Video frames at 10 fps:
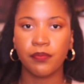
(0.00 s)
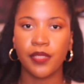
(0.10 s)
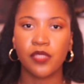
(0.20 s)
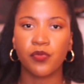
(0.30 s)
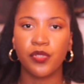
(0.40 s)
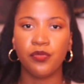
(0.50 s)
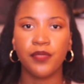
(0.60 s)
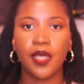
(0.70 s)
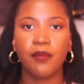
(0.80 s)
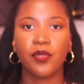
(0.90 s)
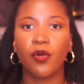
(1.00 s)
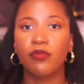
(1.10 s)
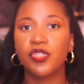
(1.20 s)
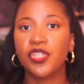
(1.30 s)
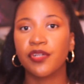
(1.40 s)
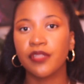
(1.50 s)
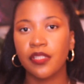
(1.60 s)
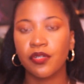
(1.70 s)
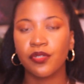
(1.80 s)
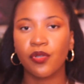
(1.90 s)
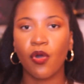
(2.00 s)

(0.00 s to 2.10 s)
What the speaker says: place where you become your own cheerleader,